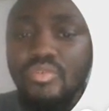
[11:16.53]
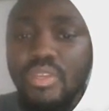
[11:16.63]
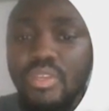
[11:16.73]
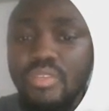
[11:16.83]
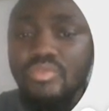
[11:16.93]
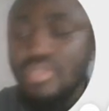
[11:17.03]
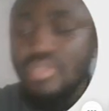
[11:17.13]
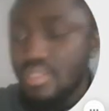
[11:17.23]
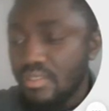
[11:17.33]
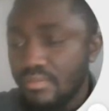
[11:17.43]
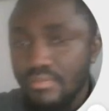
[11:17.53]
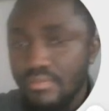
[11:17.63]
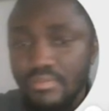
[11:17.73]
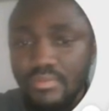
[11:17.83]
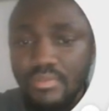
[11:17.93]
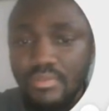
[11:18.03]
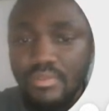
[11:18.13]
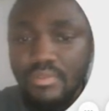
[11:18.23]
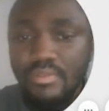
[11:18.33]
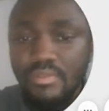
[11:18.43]
A to C,
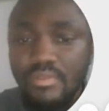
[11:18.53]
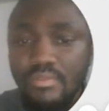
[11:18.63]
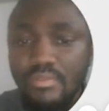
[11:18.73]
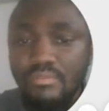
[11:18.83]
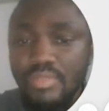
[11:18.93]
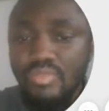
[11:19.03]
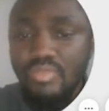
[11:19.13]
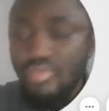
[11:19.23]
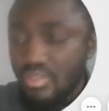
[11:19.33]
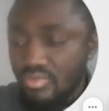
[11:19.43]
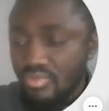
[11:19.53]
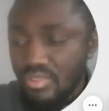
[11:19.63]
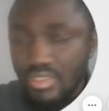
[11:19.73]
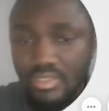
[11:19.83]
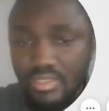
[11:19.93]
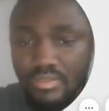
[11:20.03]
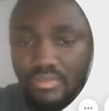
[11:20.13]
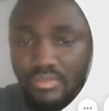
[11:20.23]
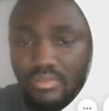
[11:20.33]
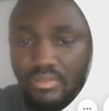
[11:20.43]
B to A to C.
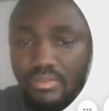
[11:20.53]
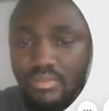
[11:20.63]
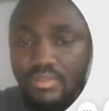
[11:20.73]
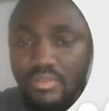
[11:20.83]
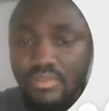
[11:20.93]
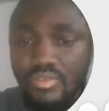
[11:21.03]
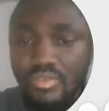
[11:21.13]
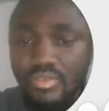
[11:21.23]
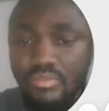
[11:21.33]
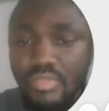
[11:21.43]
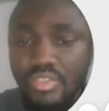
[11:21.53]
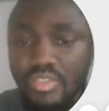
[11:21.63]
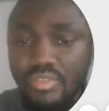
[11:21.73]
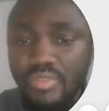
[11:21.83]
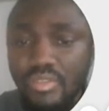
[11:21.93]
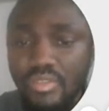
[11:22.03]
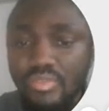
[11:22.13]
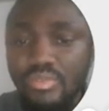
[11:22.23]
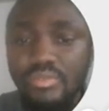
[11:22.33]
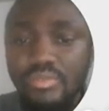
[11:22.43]
So measure of
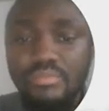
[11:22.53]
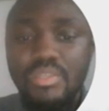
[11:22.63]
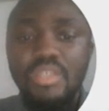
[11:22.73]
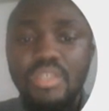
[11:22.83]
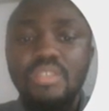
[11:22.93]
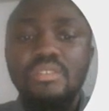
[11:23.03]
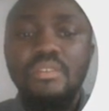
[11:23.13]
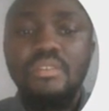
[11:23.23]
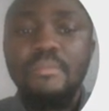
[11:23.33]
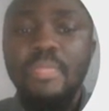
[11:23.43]
angle BAC.